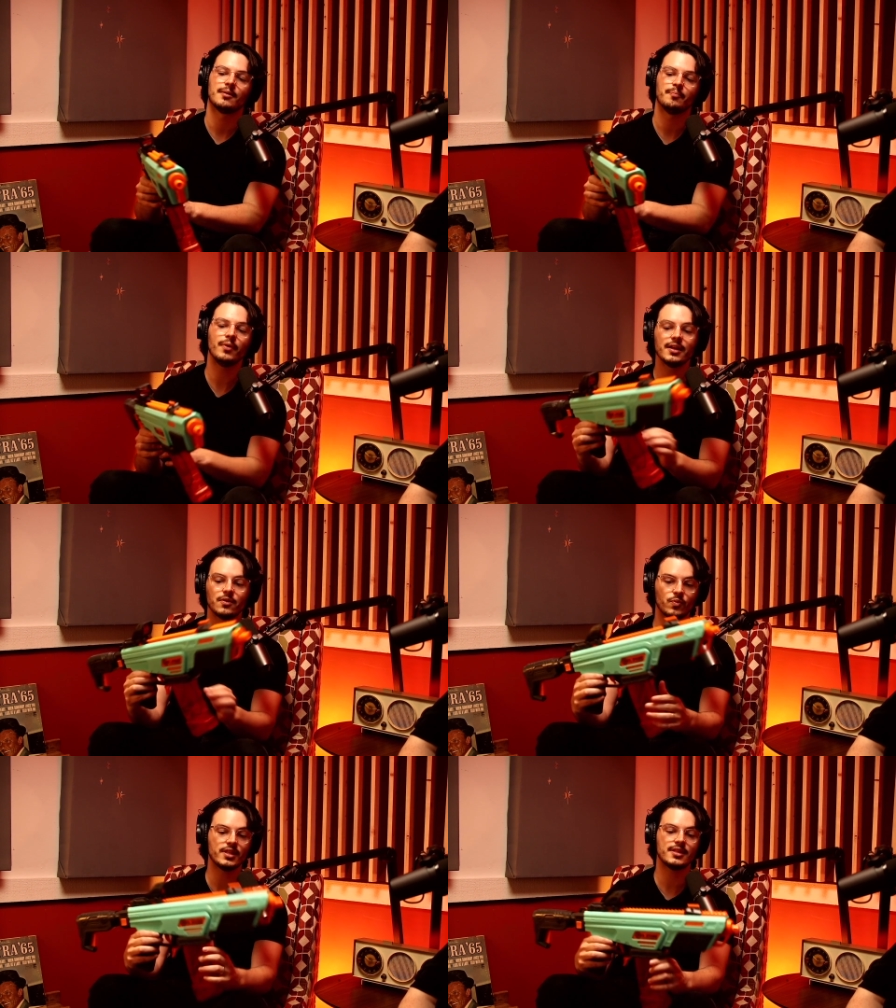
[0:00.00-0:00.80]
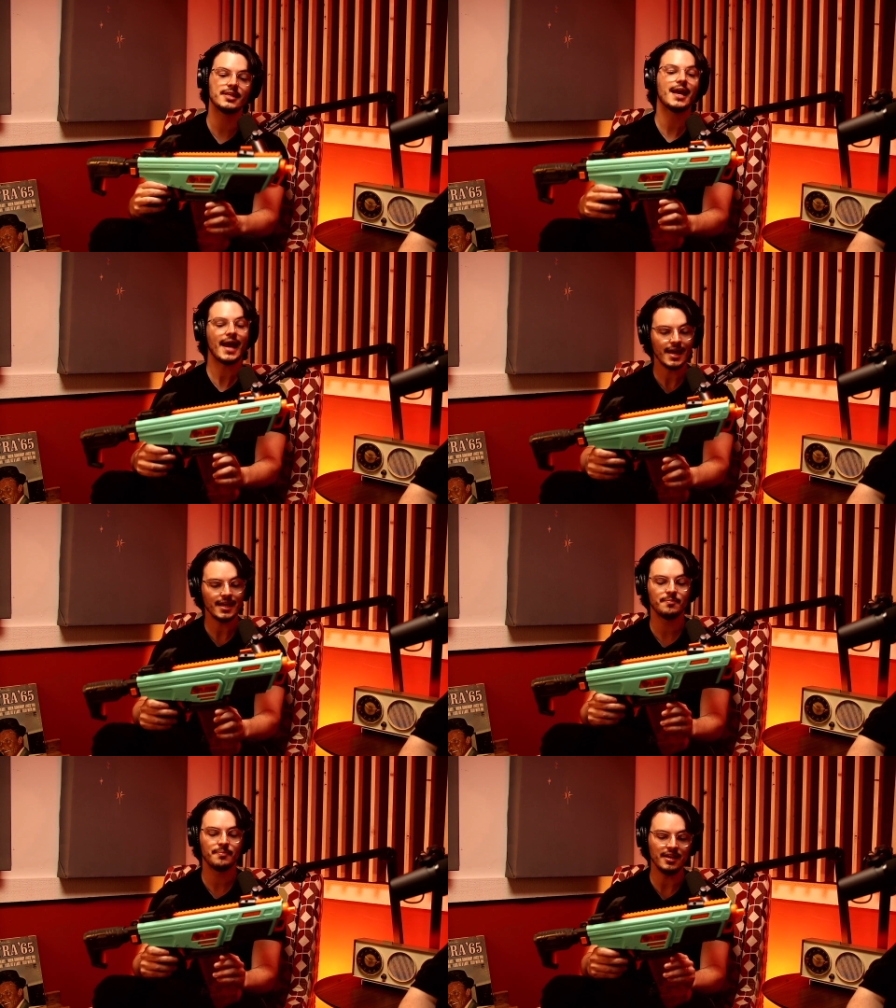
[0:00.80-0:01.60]
but with the
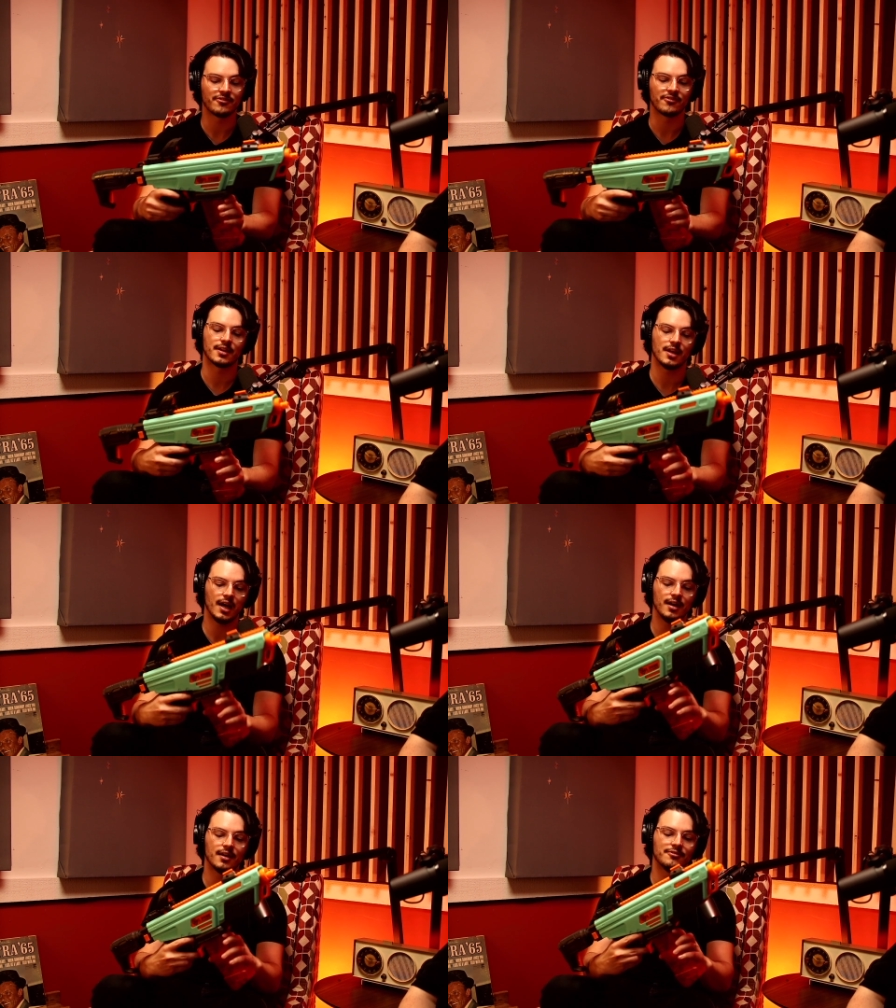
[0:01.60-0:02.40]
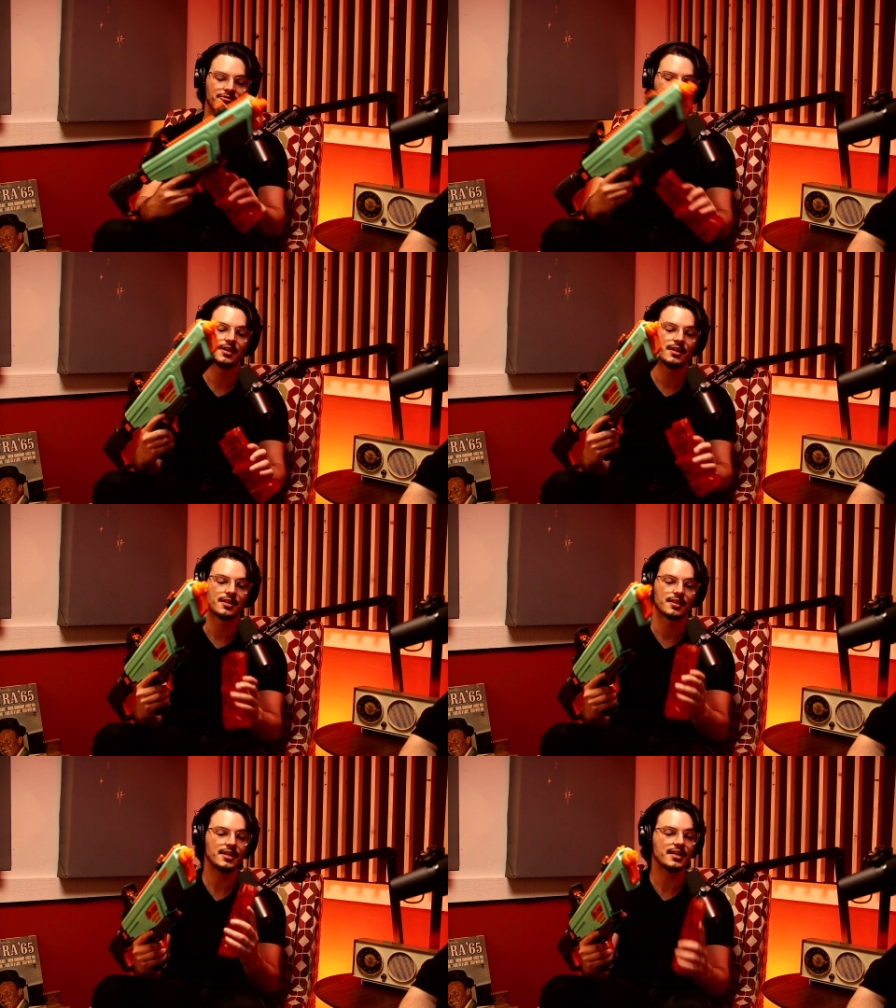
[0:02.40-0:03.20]
added benefit of
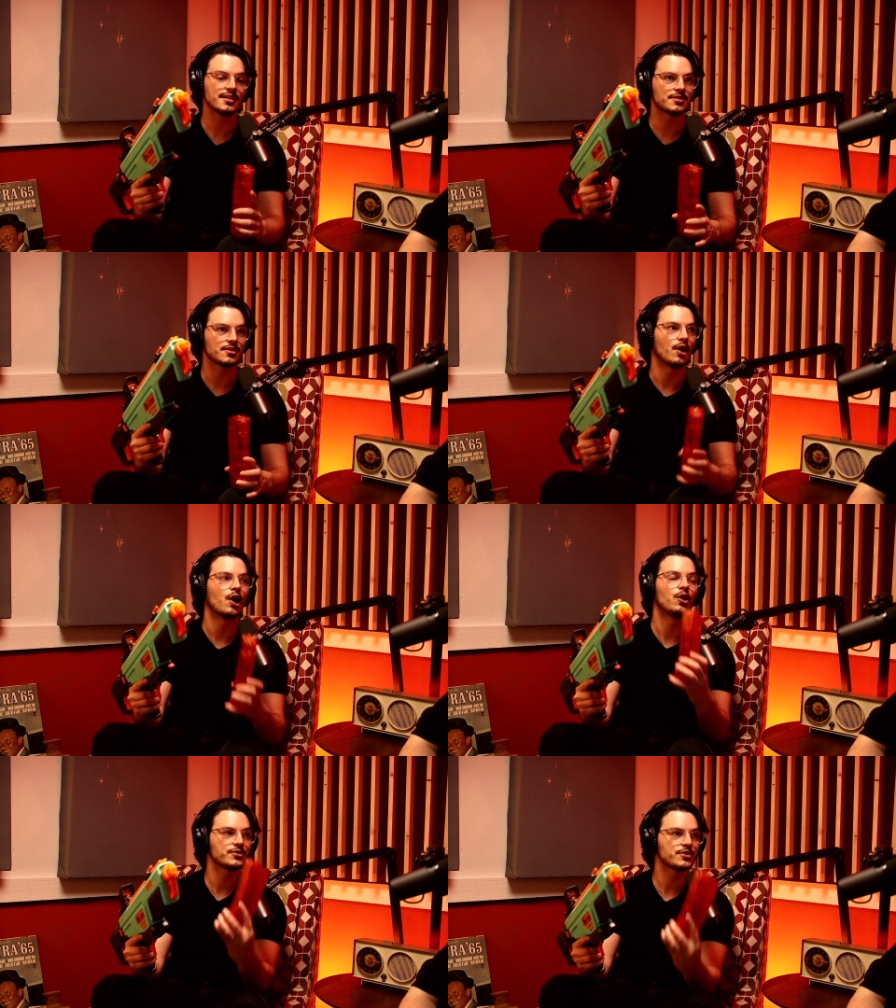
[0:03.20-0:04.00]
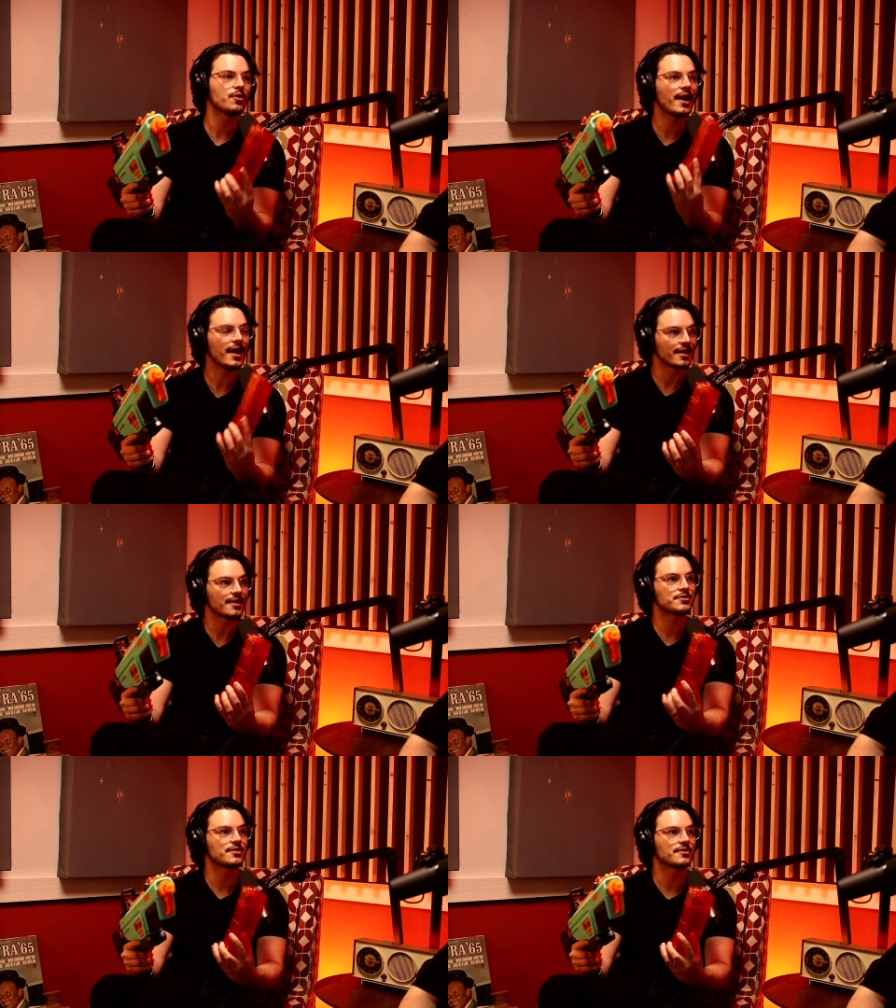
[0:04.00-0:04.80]
this also
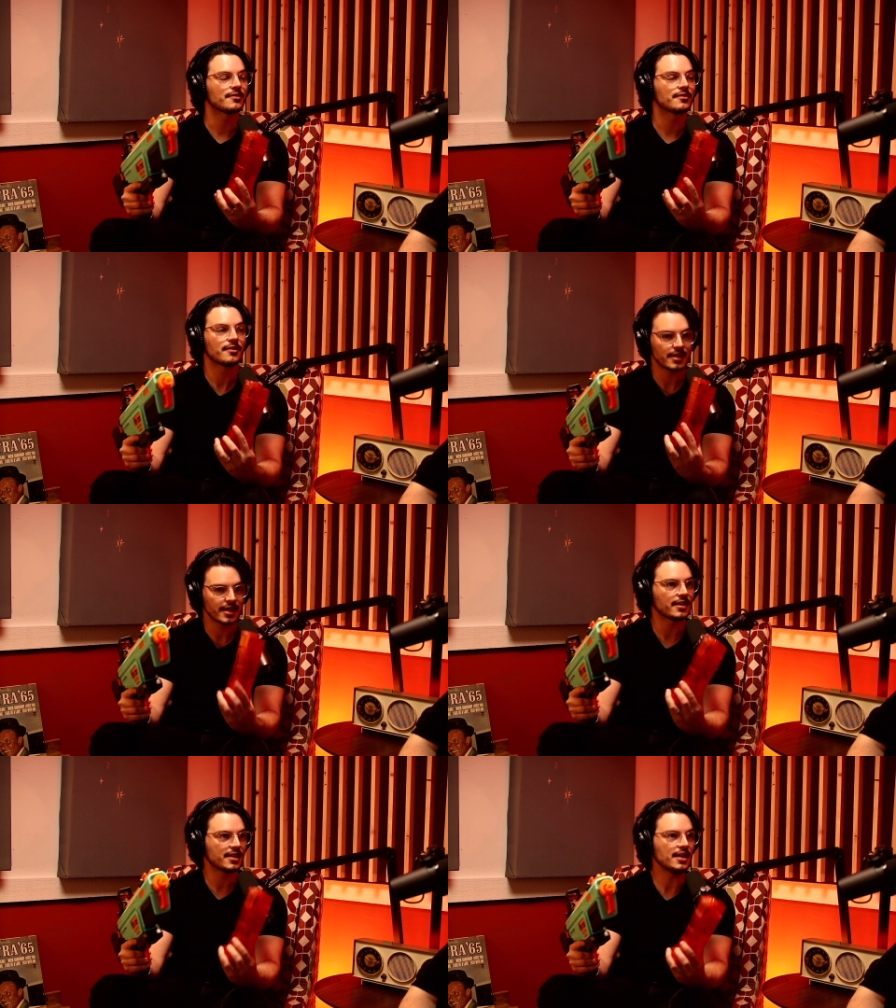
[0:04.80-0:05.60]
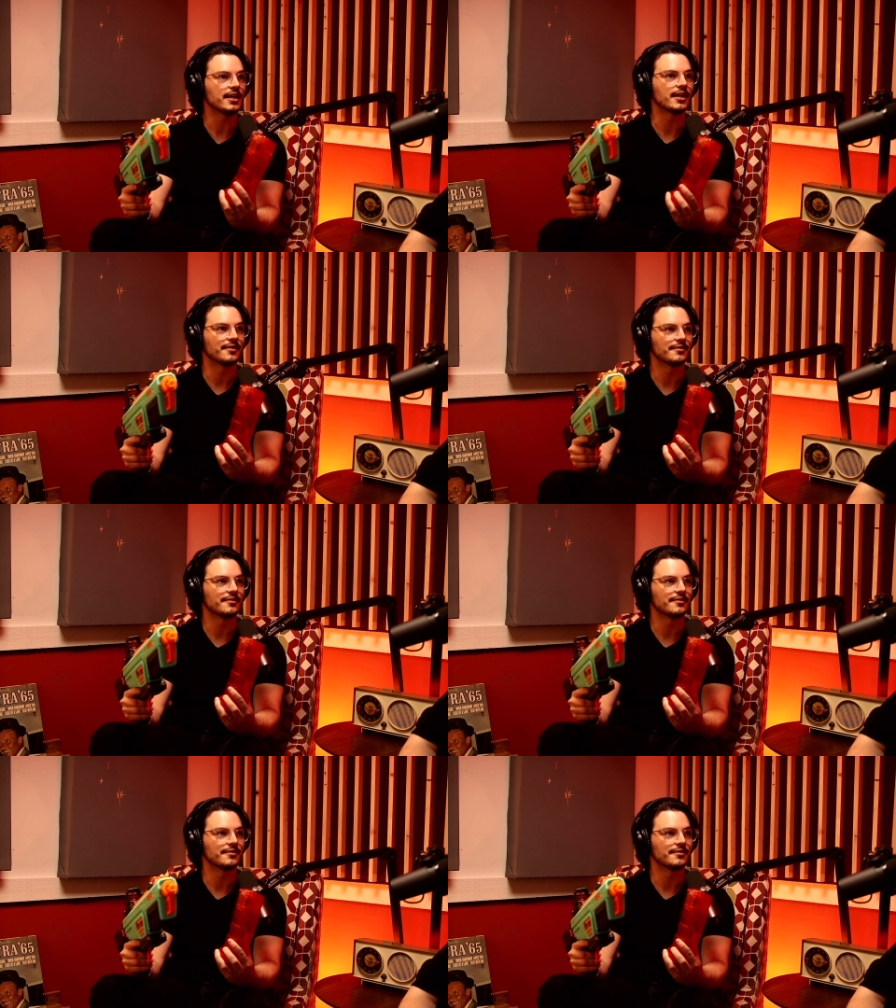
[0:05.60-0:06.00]
has the LED in it.